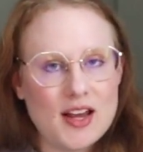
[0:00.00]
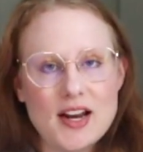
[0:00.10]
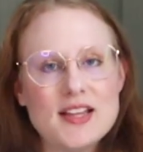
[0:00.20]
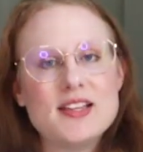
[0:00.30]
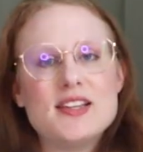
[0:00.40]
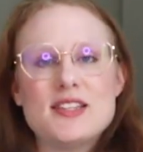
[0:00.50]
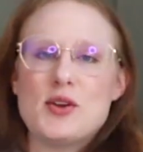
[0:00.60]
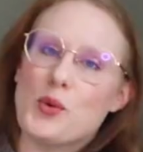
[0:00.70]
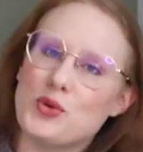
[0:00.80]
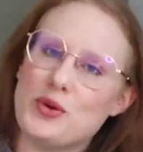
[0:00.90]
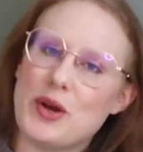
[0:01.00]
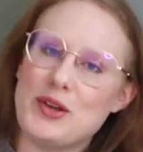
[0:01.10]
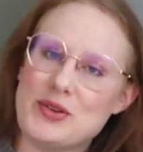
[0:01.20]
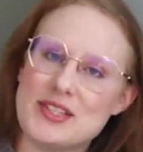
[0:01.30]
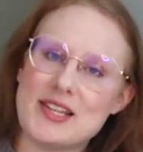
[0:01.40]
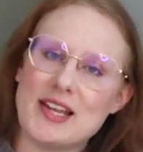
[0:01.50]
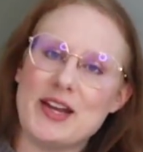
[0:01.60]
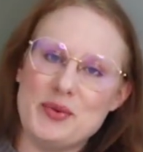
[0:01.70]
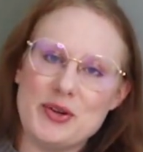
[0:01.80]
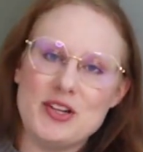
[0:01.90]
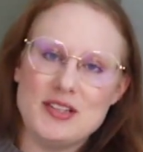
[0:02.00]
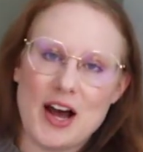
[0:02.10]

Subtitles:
And I think that's the only way you can say that word.